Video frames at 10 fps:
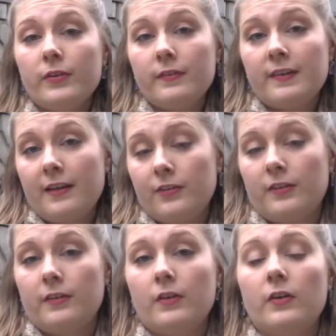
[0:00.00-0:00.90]
of
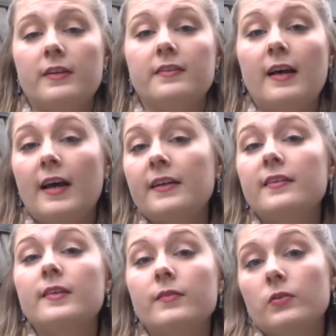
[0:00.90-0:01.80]
Session, Scotland's
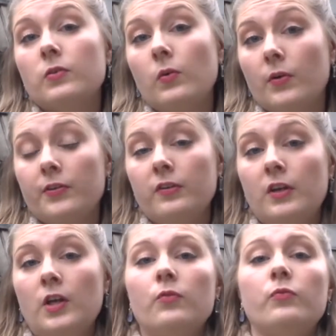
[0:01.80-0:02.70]
highest civil court,
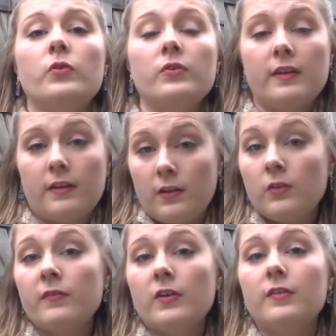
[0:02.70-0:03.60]
ruled that the
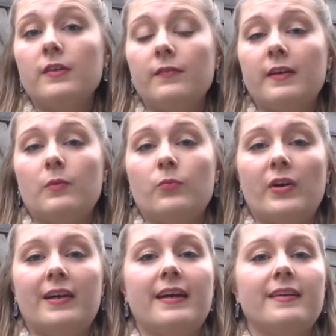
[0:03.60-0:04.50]
University of
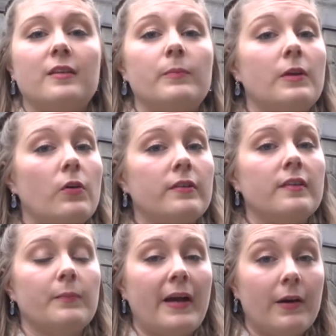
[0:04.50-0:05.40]
Edinburgh had acted beyond
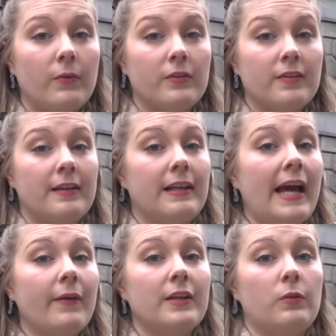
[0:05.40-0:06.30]
its powers in
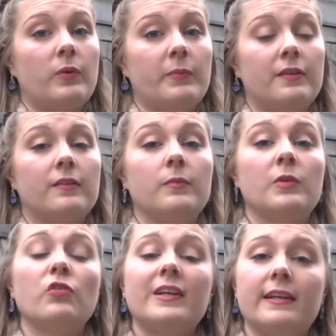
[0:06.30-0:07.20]
allowing the women to
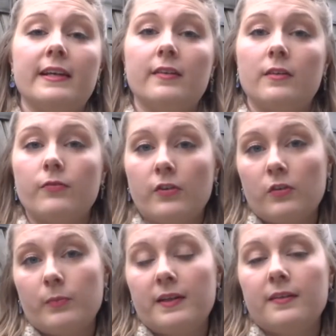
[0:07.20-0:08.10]
matriculate in the
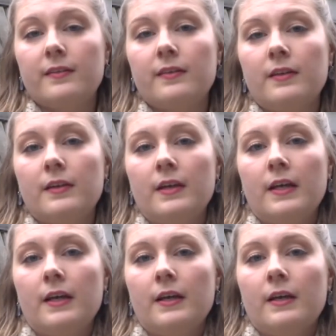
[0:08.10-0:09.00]
first place.
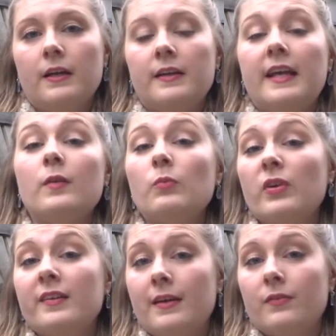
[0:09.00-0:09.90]
The
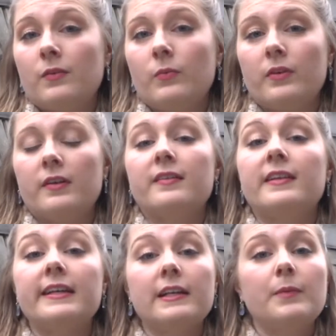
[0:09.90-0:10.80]
Edinburgh Seven were thus
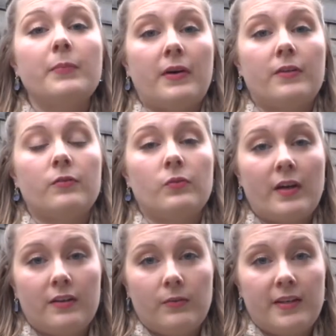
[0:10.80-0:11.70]
legally barred from
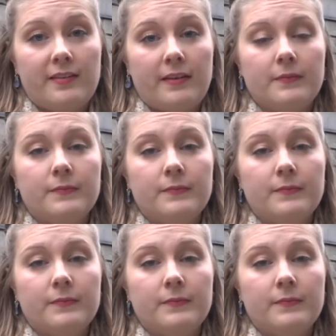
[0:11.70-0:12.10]
graduating.